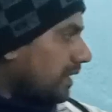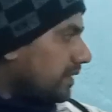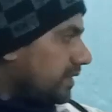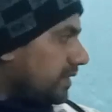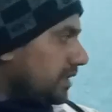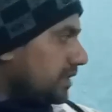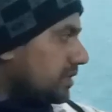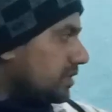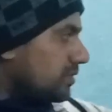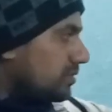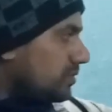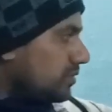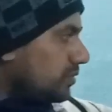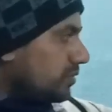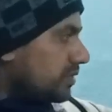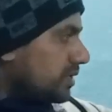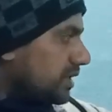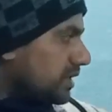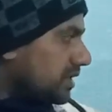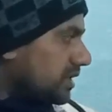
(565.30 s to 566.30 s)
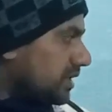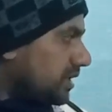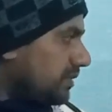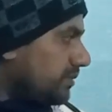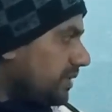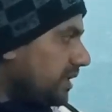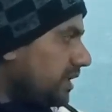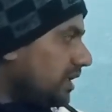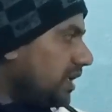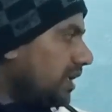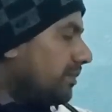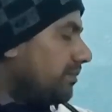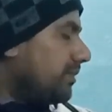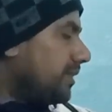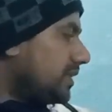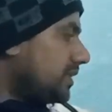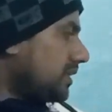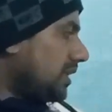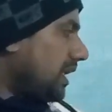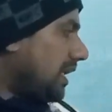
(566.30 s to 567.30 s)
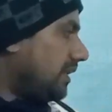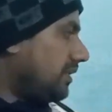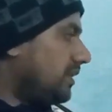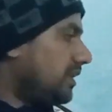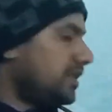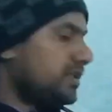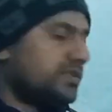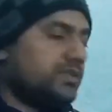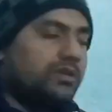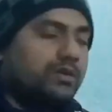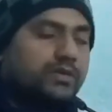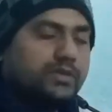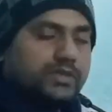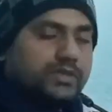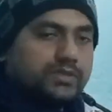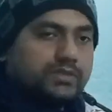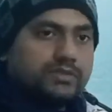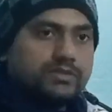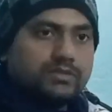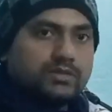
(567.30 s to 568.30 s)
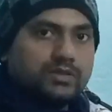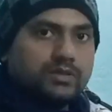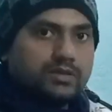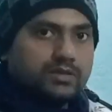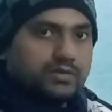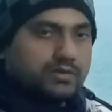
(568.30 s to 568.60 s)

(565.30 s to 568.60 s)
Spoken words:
these two 16-bit numbers and the result is